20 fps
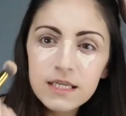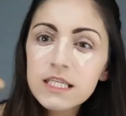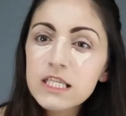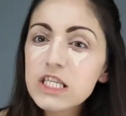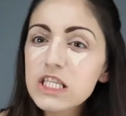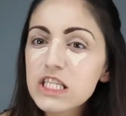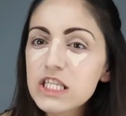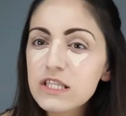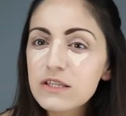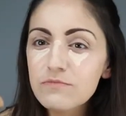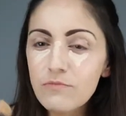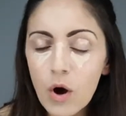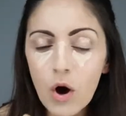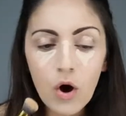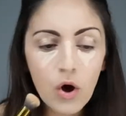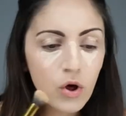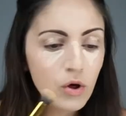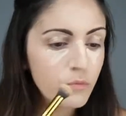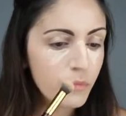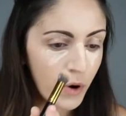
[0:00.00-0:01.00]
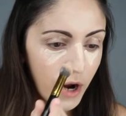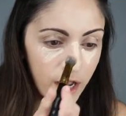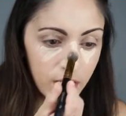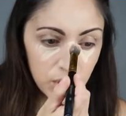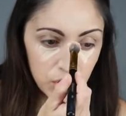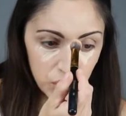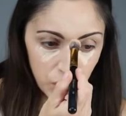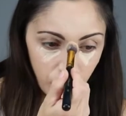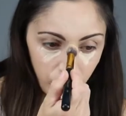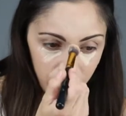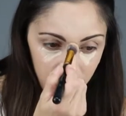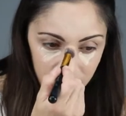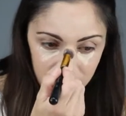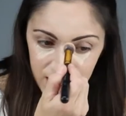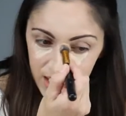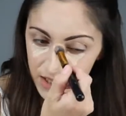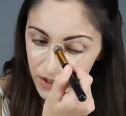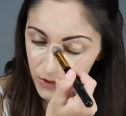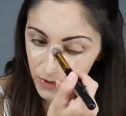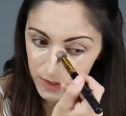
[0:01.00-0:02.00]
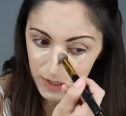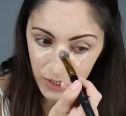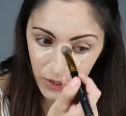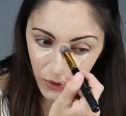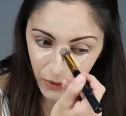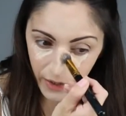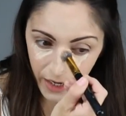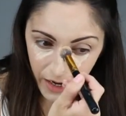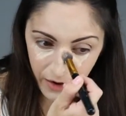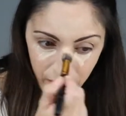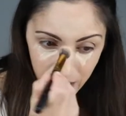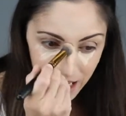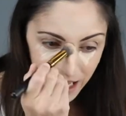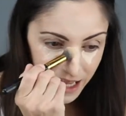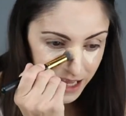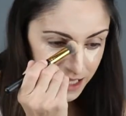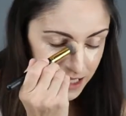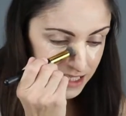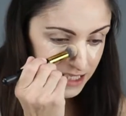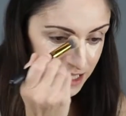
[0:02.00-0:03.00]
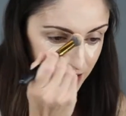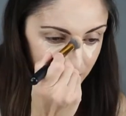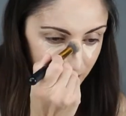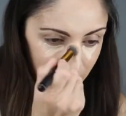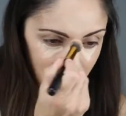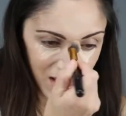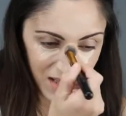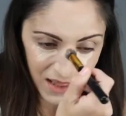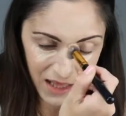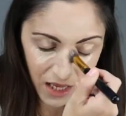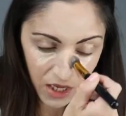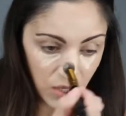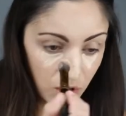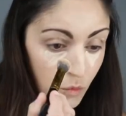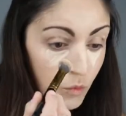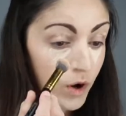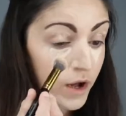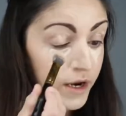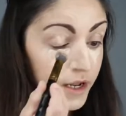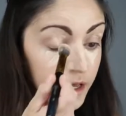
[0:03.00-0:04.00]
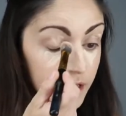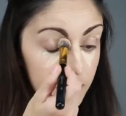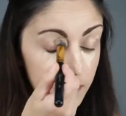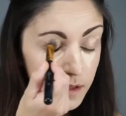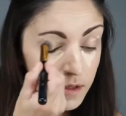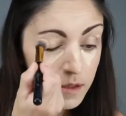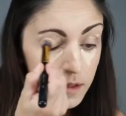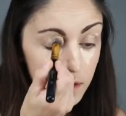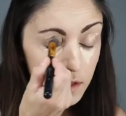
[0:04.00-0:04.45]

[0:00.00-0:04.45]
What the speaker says: small brush, so it gets in those little areas that you want to